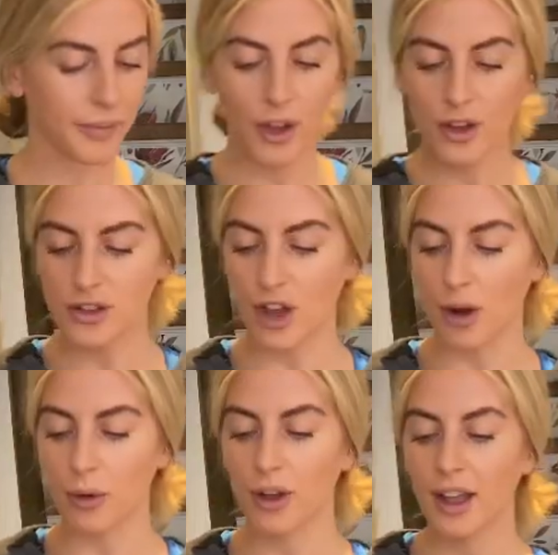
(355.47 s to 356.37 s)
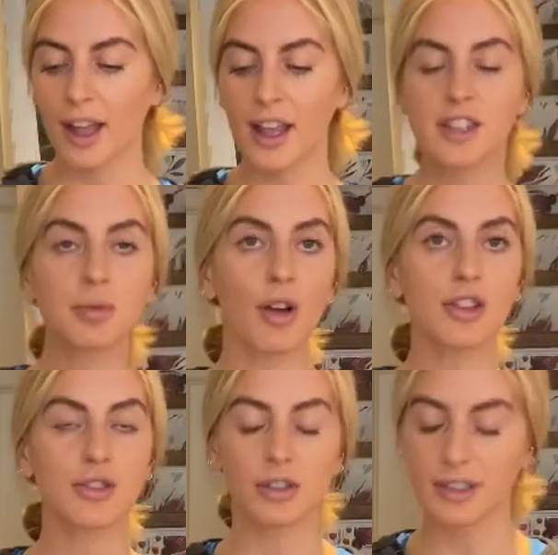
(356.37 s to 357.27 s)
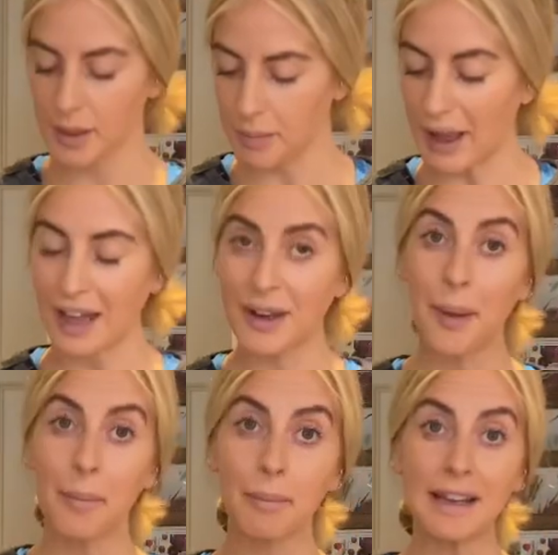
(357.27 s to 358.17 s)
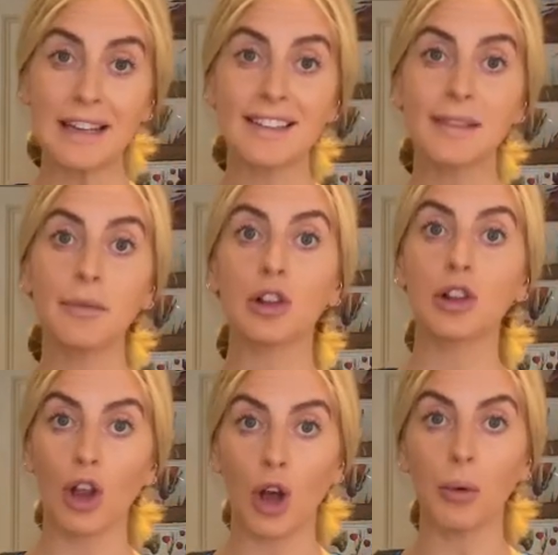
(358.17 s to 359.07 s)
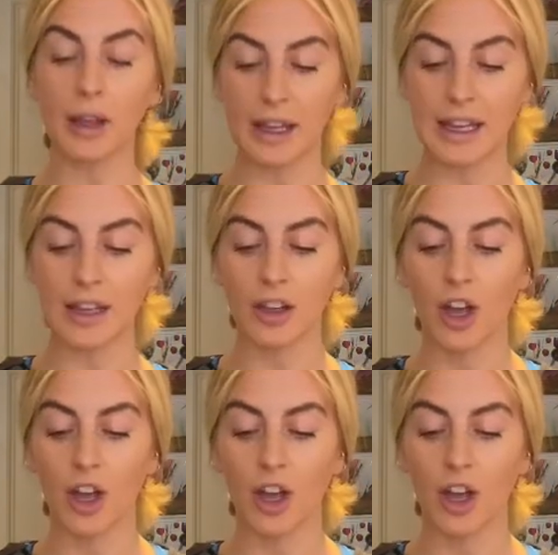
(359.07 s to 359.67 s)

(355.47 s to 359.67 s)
So into our sauté pan, medium-low heat.